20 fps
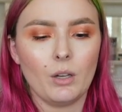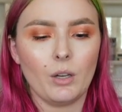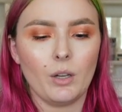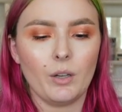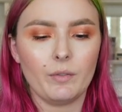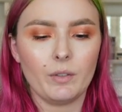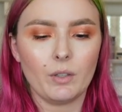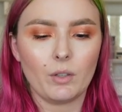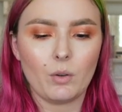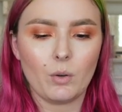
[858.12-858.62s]

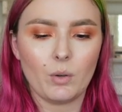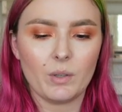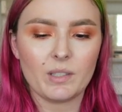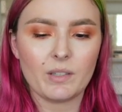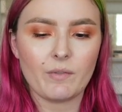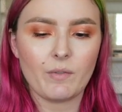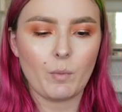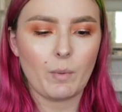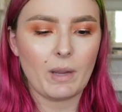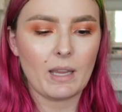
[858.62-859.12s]
Over the course
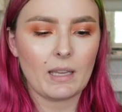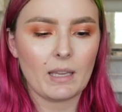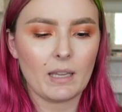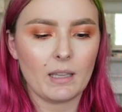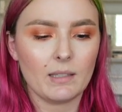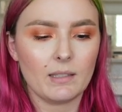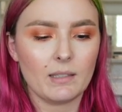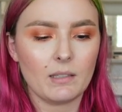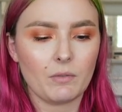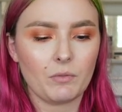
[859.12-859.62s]
of the
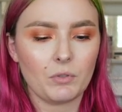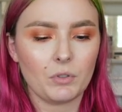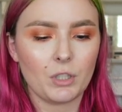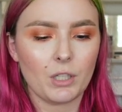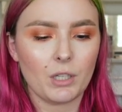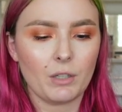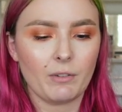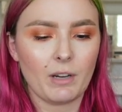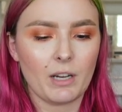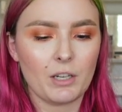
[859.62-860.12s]
weekend, several
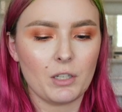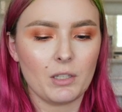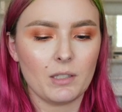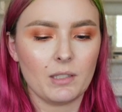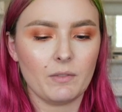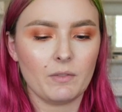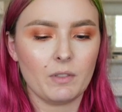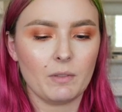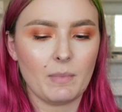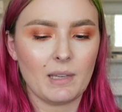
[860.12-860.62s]

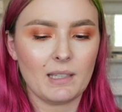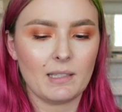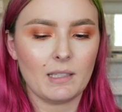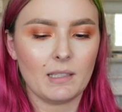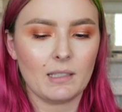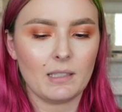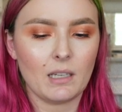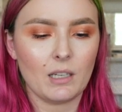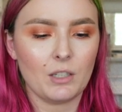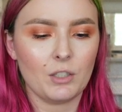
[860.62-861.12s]
generations of
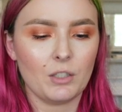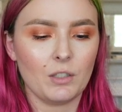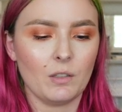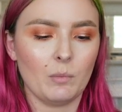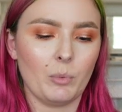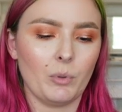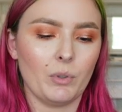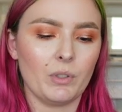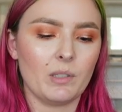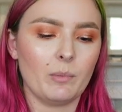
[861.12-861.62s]
domestic tension are
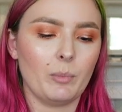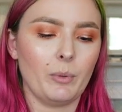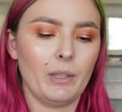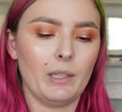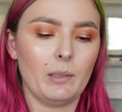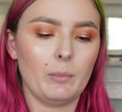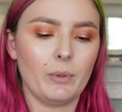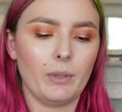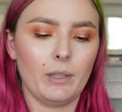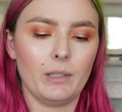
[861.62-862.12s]
brought to
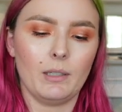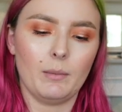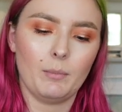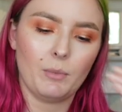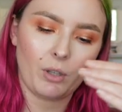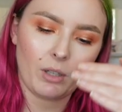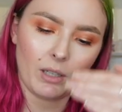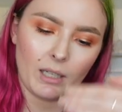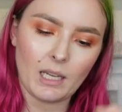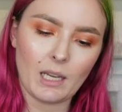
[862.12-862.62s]
boiling point. I'm
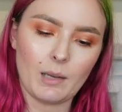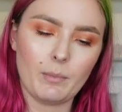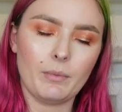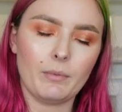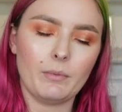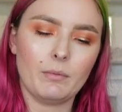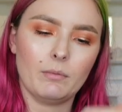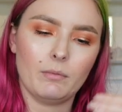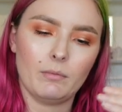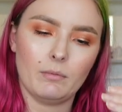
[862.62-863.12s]
not going to keep
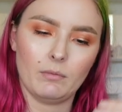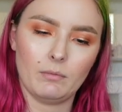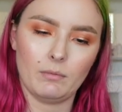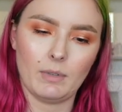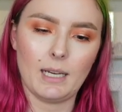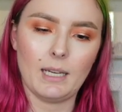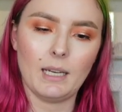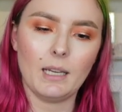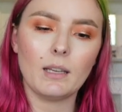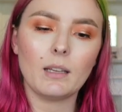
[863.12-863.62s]

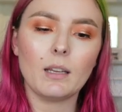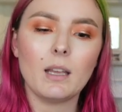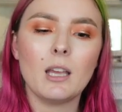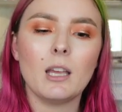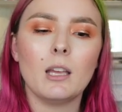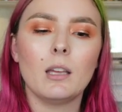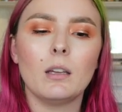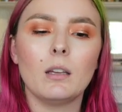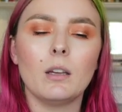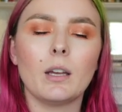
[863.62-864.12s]
reading.
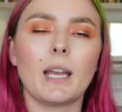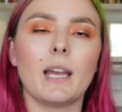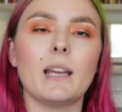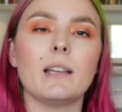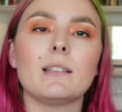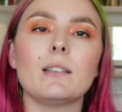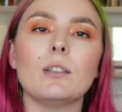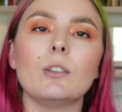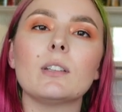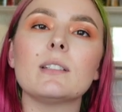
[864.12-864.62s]
Okay,
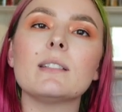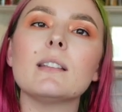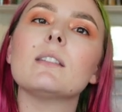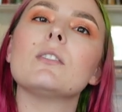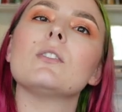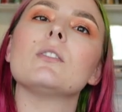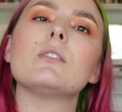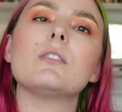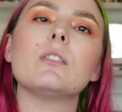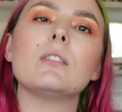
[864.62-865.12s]
as long as it's
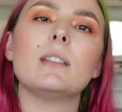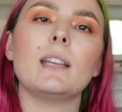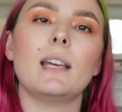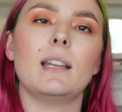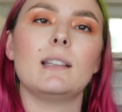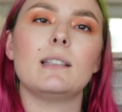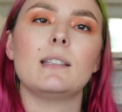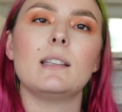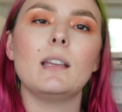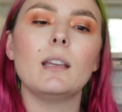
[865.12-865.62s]
not too
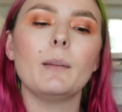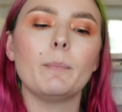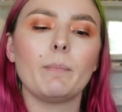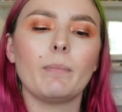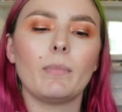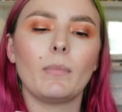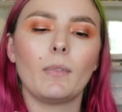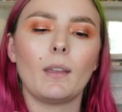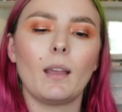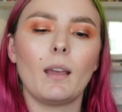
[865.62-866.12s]
Tennessee,
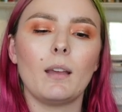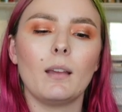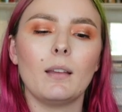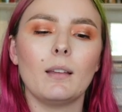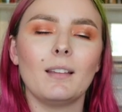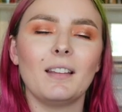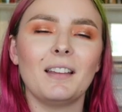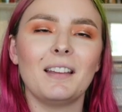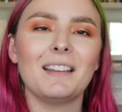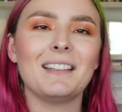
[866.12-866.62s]

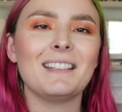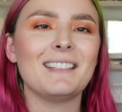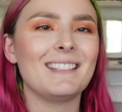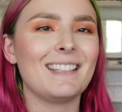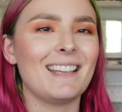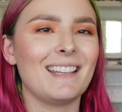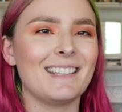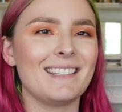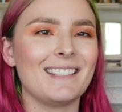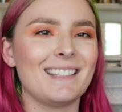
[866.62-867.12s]

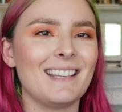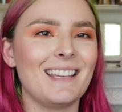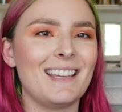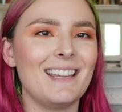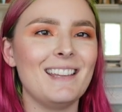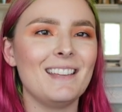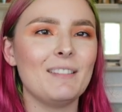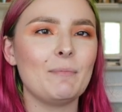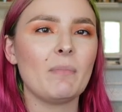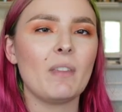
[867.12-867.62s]

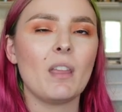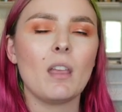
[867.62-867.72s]
Tennessee.